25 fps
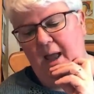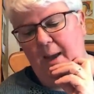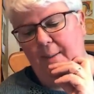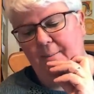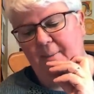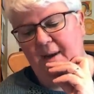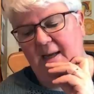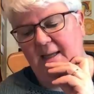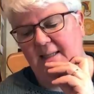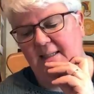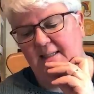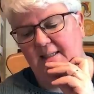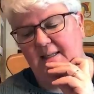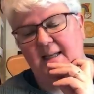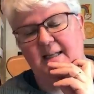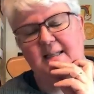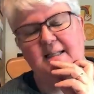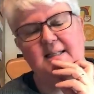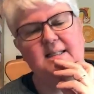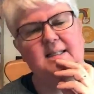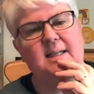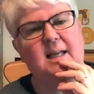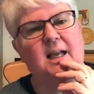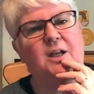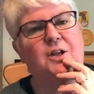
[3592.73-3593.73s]
My
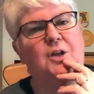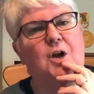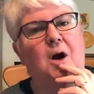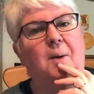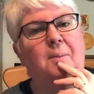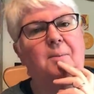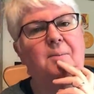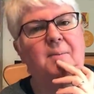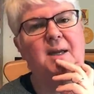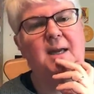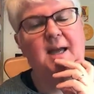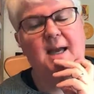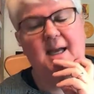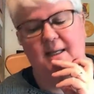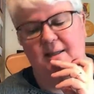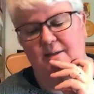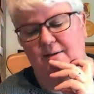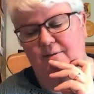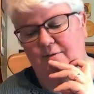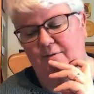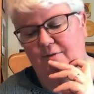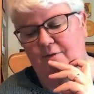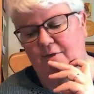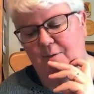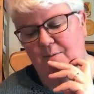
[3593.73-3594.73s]
sins cannot be
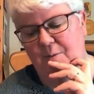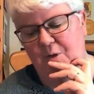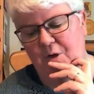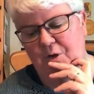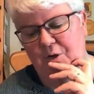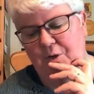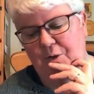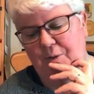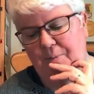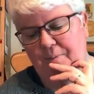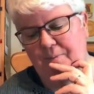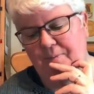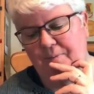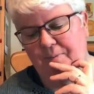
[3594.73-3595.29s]
hidden from you."